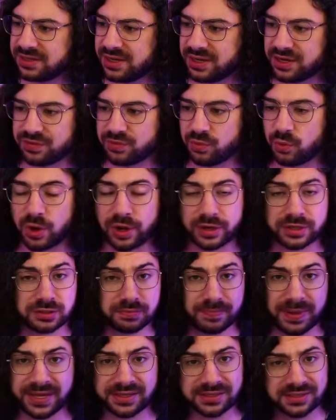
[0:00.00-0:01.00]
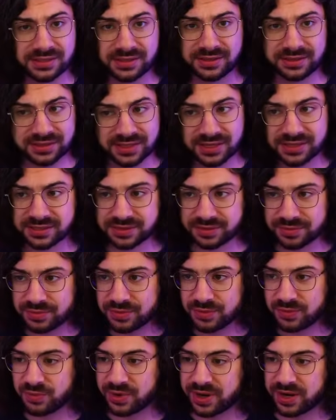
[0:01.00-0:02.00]
kind of workspace system
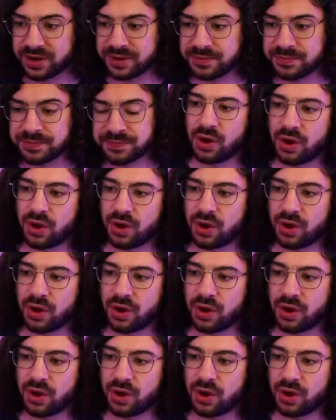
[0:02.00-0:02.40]
where